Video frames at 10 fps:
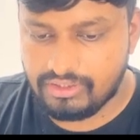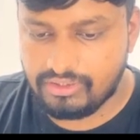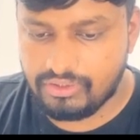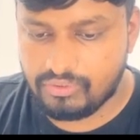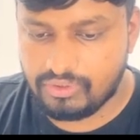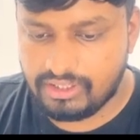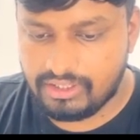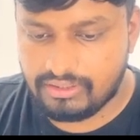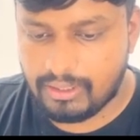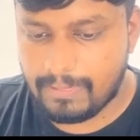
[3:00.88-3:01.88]
you are
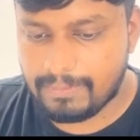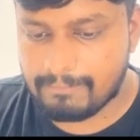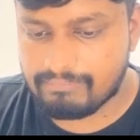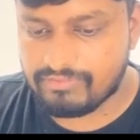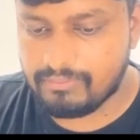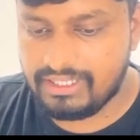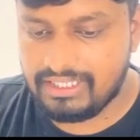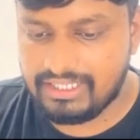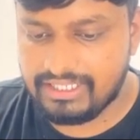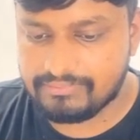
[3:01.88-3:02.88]

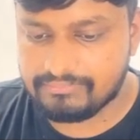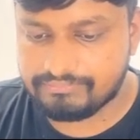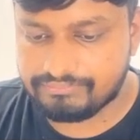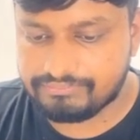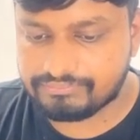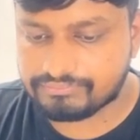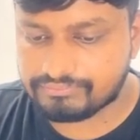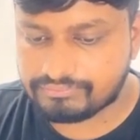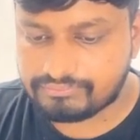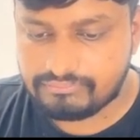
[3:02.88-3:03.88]
building
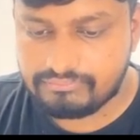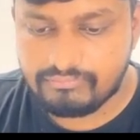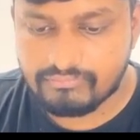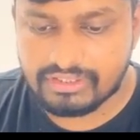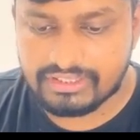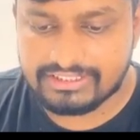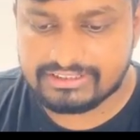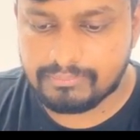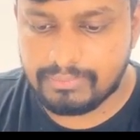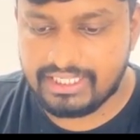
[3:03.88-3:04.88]
this
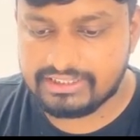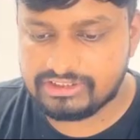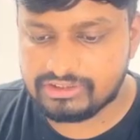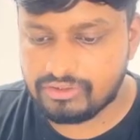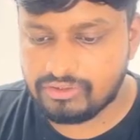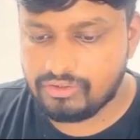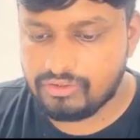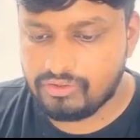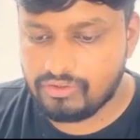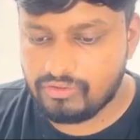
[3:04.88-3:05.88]
batch
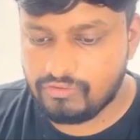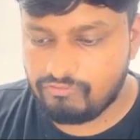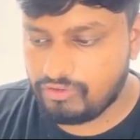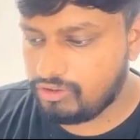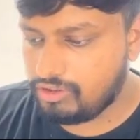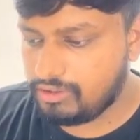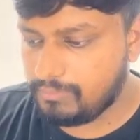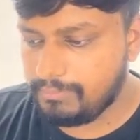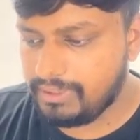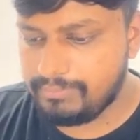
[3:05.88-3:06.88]
for
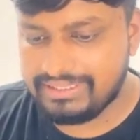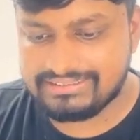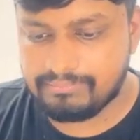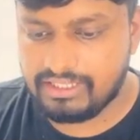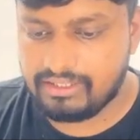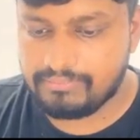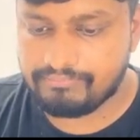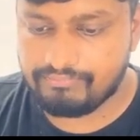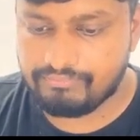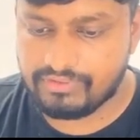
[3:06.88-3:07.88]
maybe Cipla,
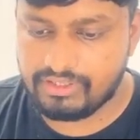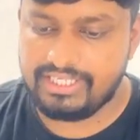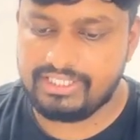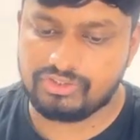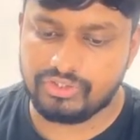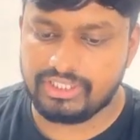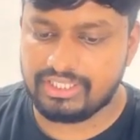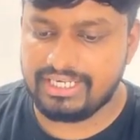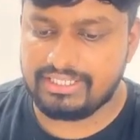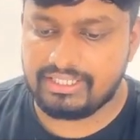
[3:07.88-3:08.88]
right? So you can
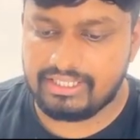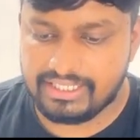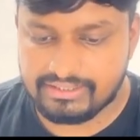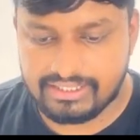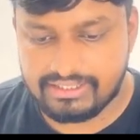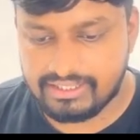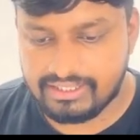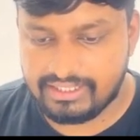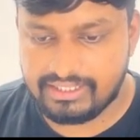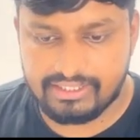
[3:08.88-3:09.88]
write it like that,
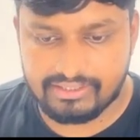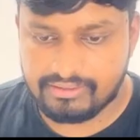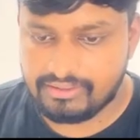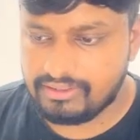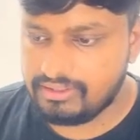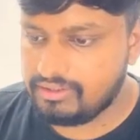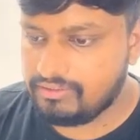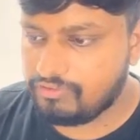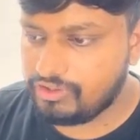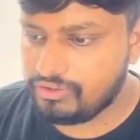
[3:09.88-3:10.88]
and
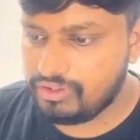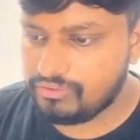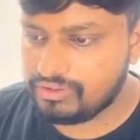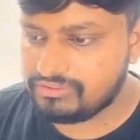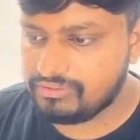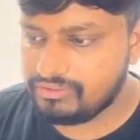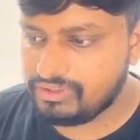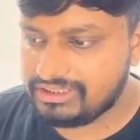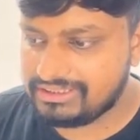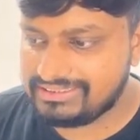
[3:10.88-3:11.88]
what you'll do is you'll
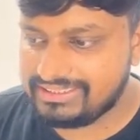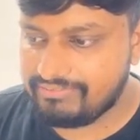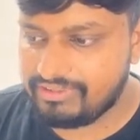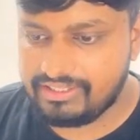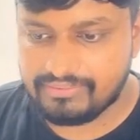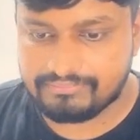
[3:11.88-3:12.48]
just save it,